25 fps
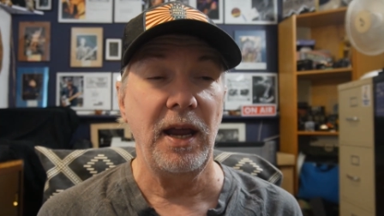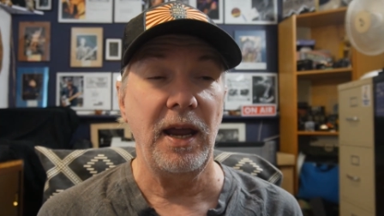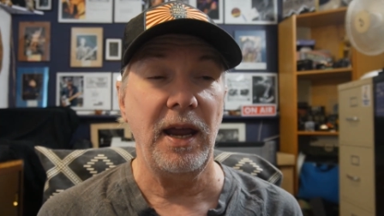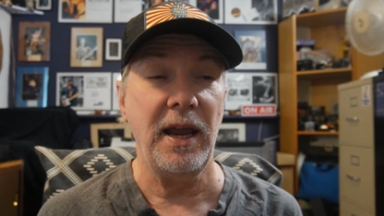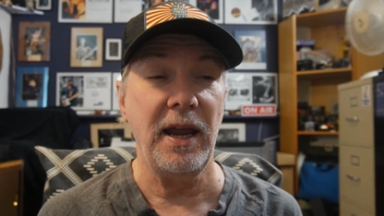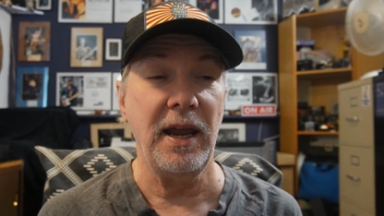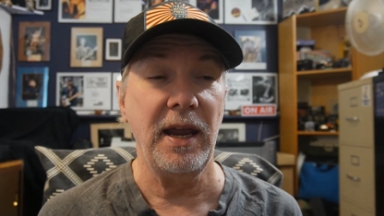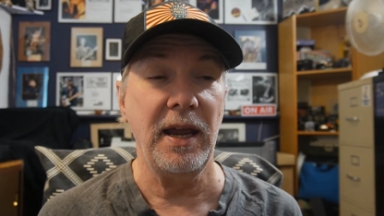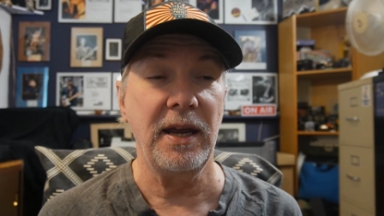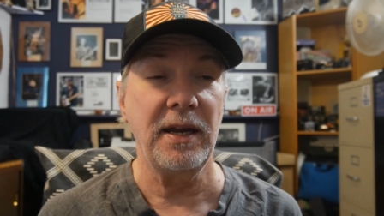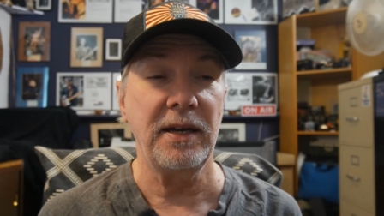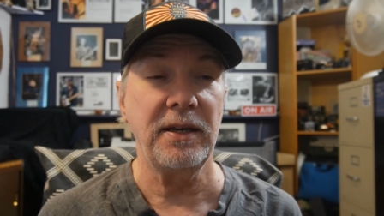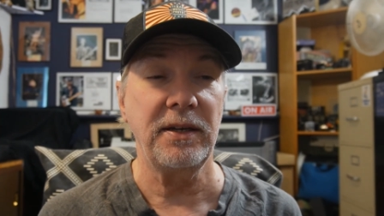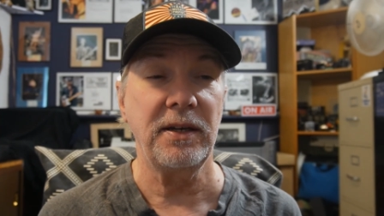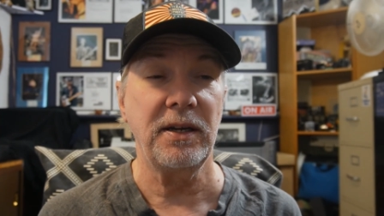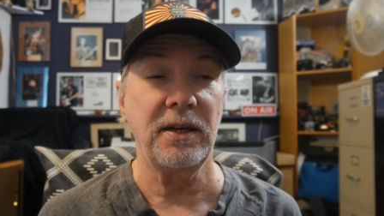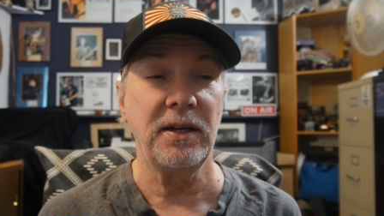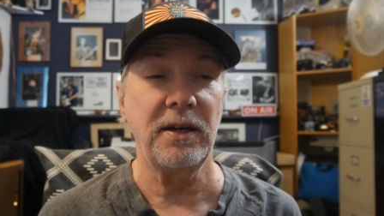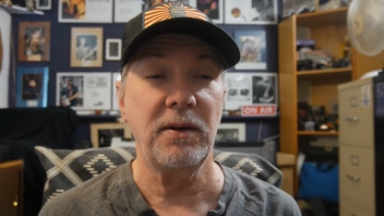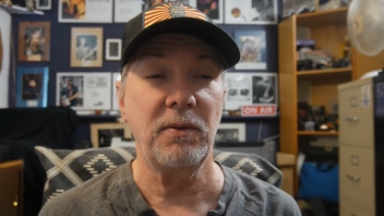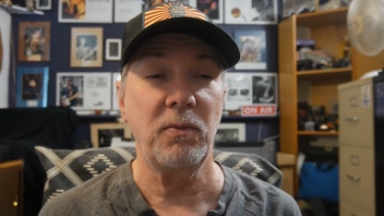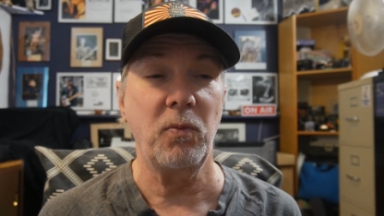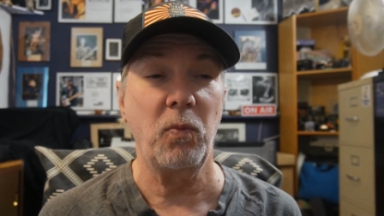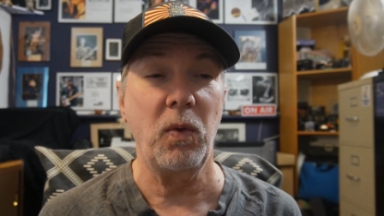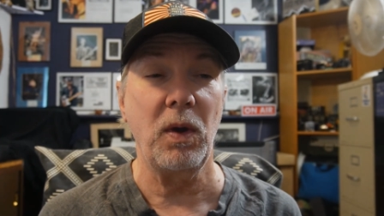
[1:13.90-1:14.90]

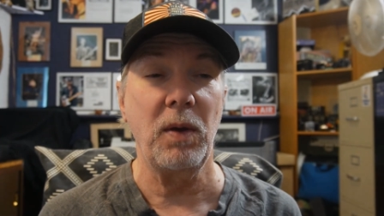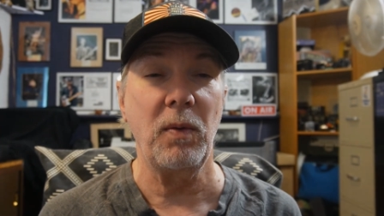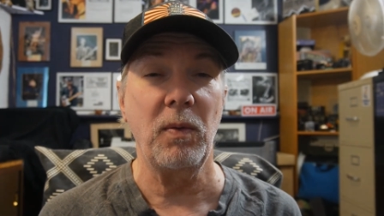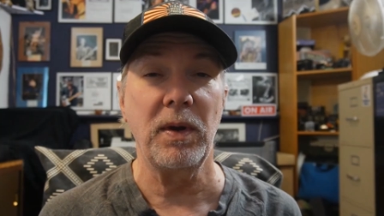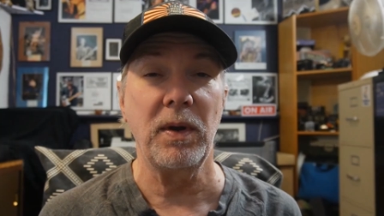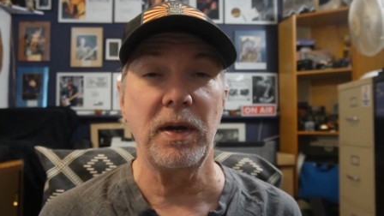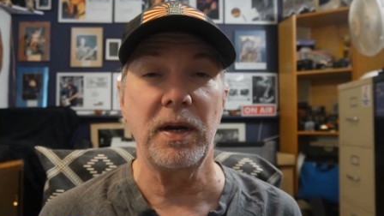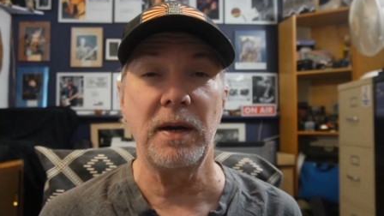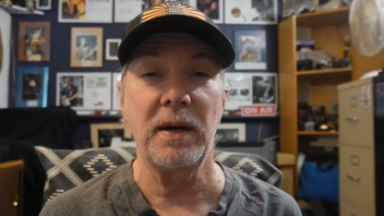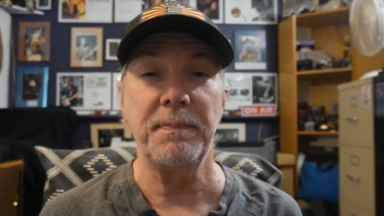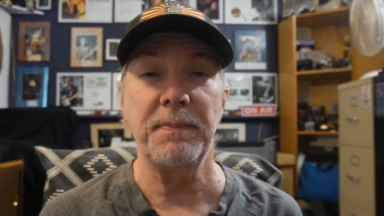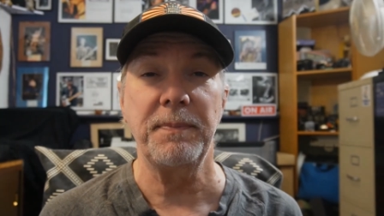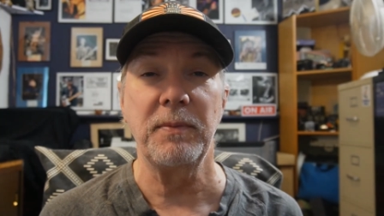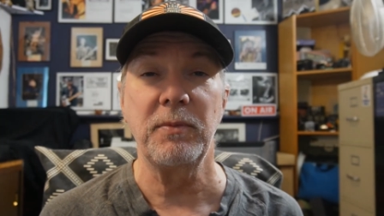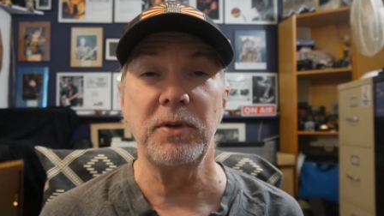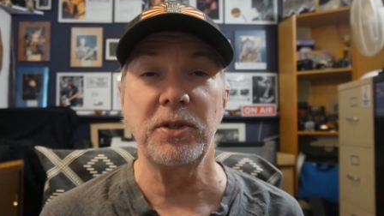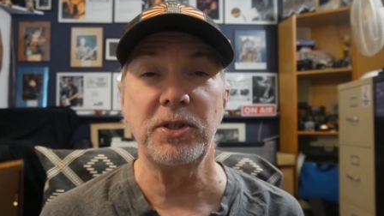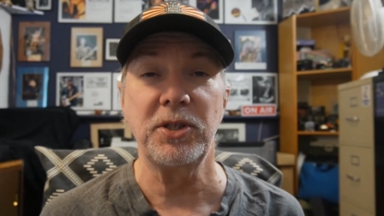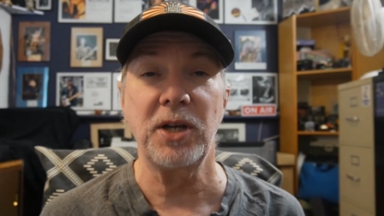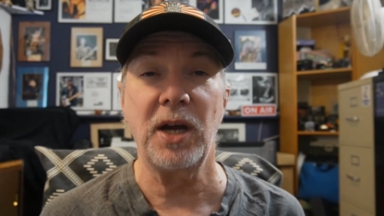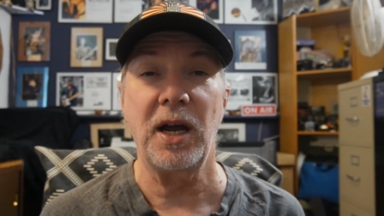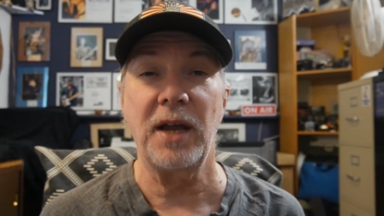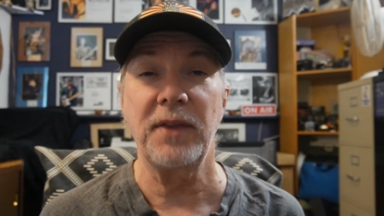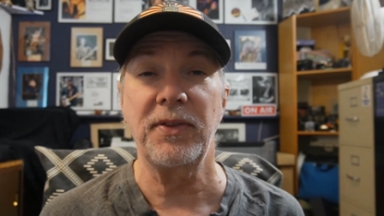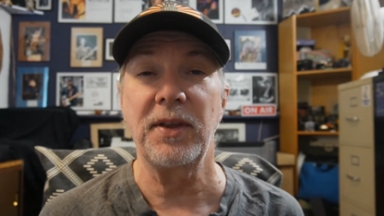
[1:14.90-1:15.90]
And we went up and we
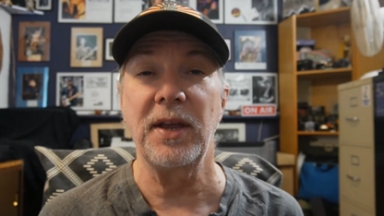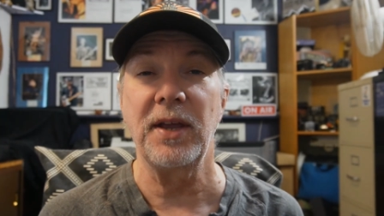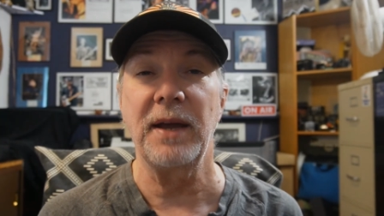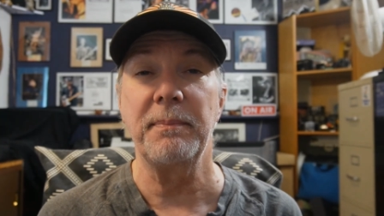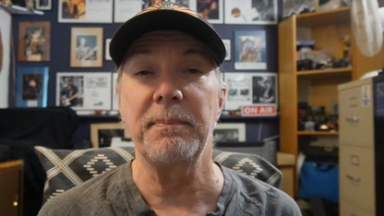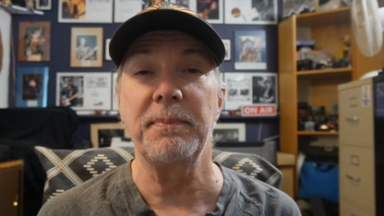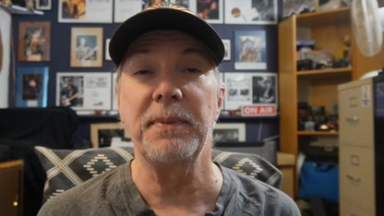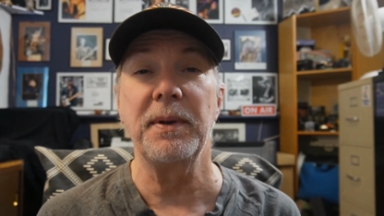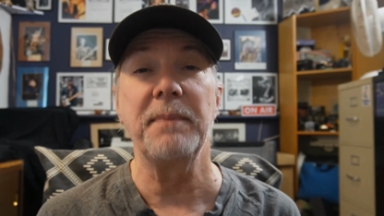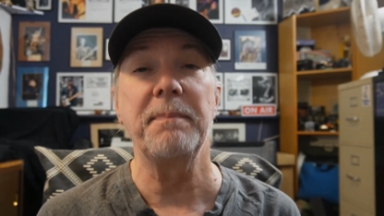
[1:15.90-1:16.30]
shot that.